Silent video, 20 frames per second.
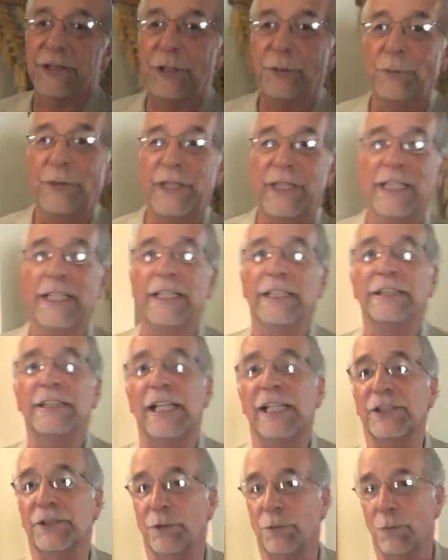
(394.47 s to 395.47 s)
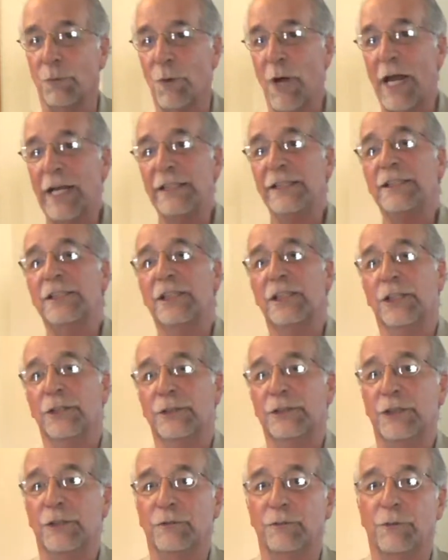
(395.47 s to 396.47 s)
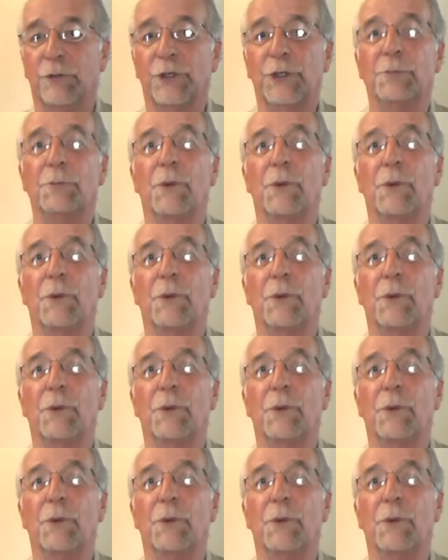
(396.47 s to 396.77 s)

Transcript: with Ease has the right solution for your